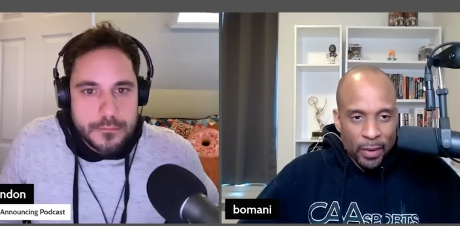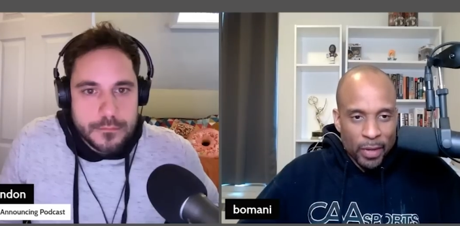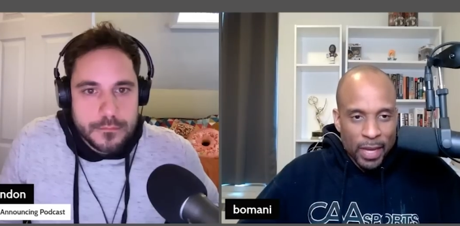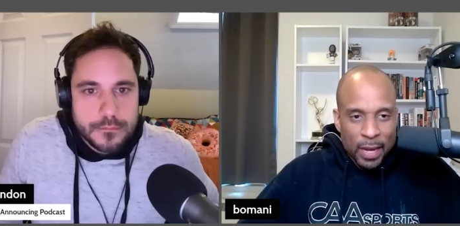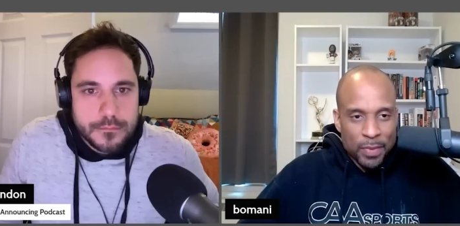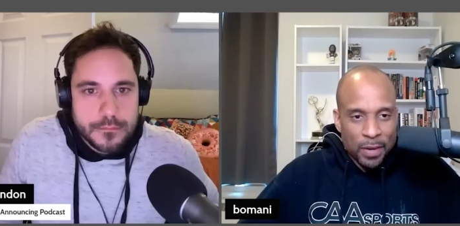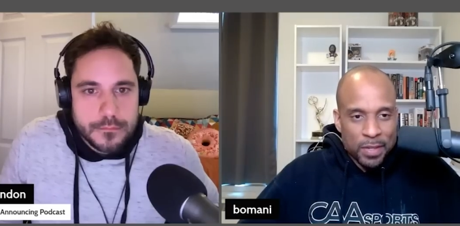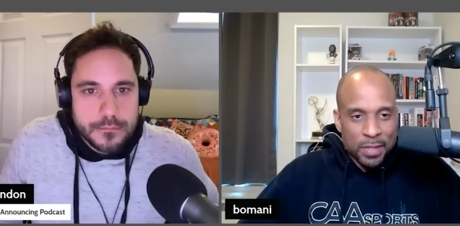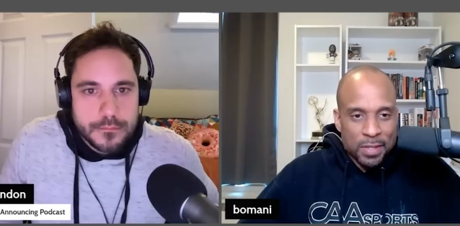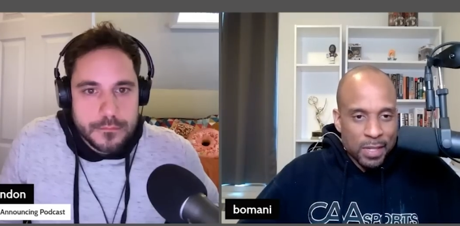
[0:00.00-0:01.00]
Speaker 1: Like when game
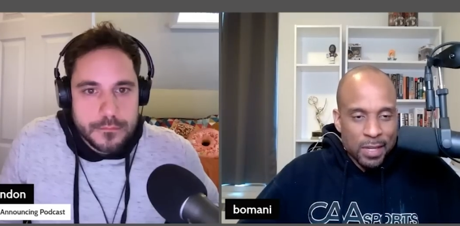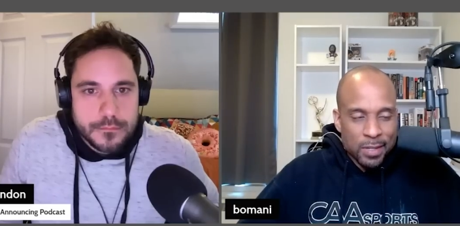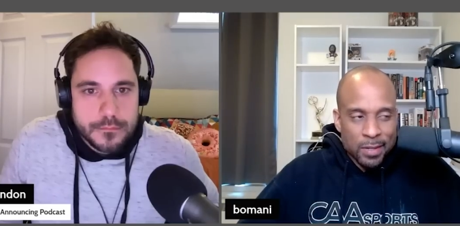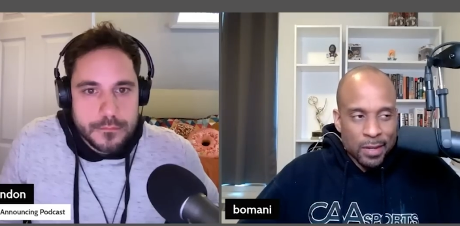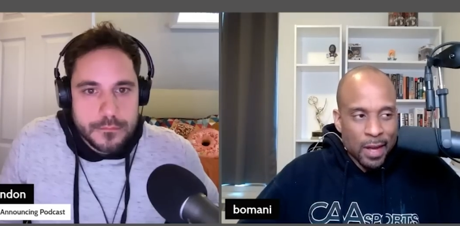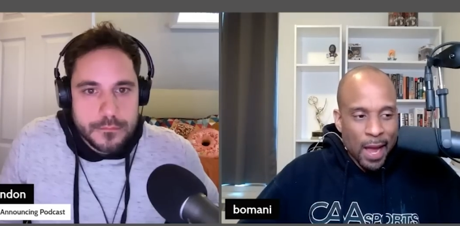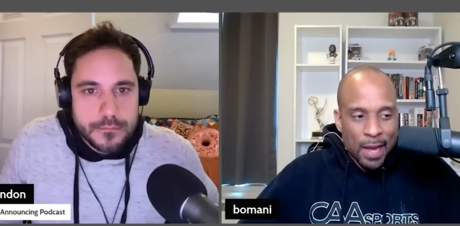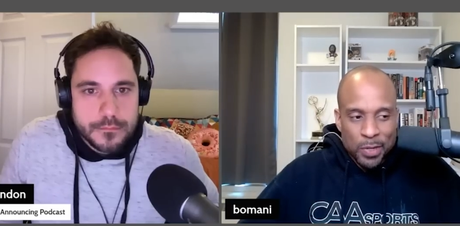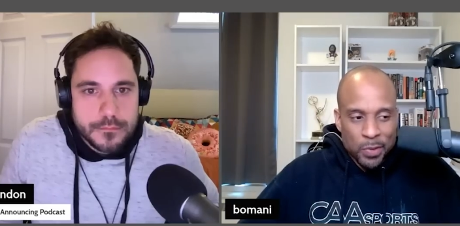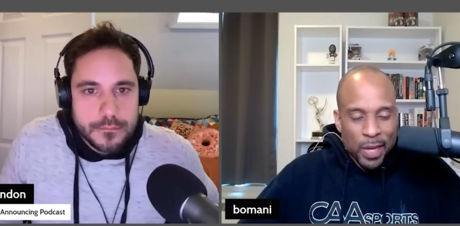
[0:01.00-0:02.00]
theory's in season,
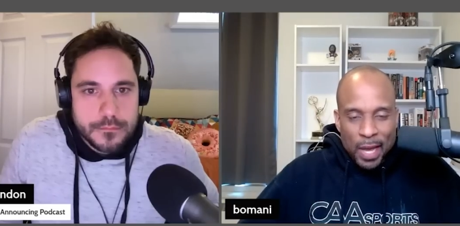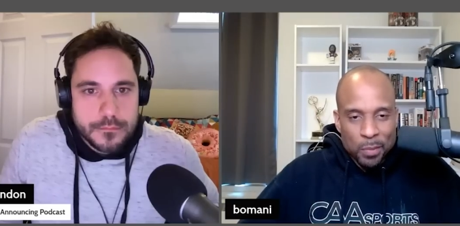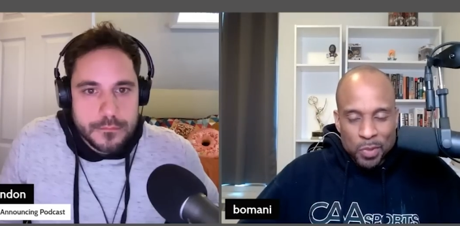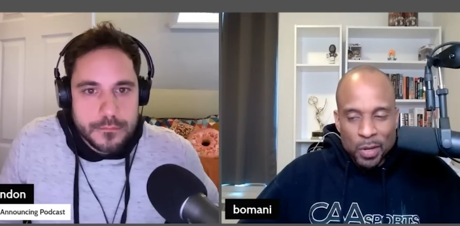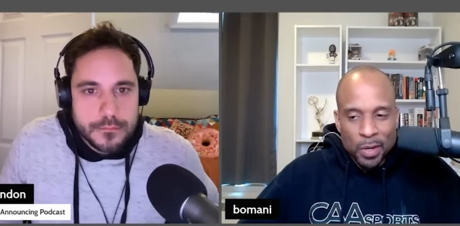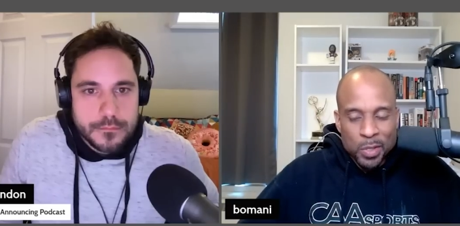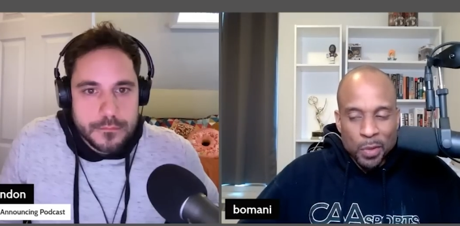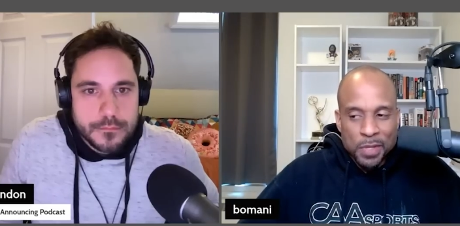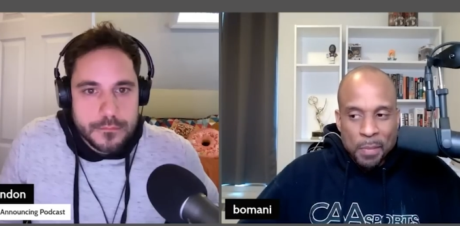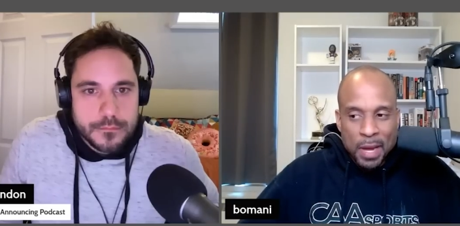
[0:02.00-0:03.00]
I do game theory.
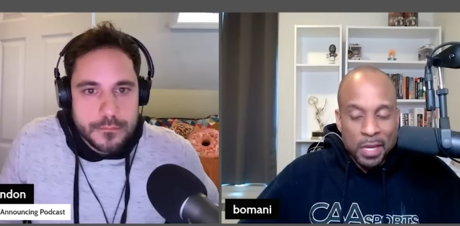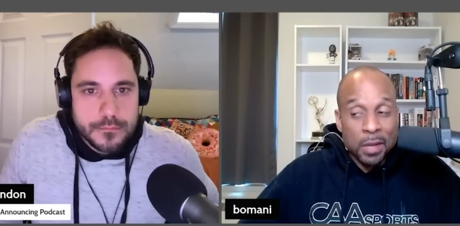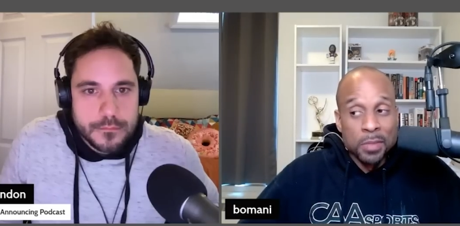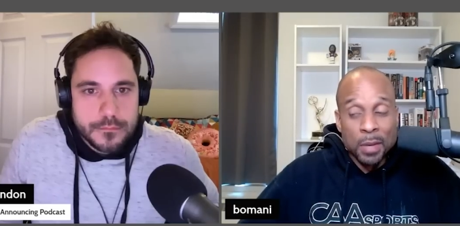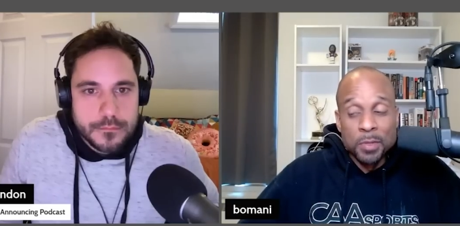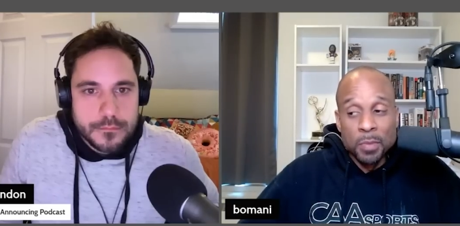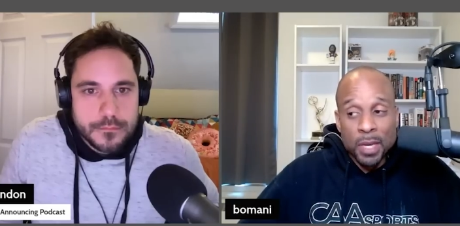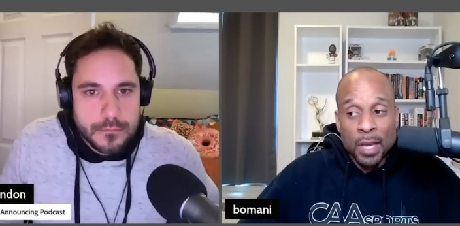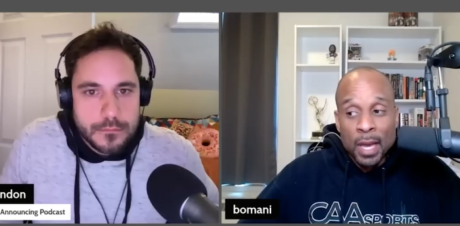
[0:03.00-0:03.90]
So if somebody comes up to me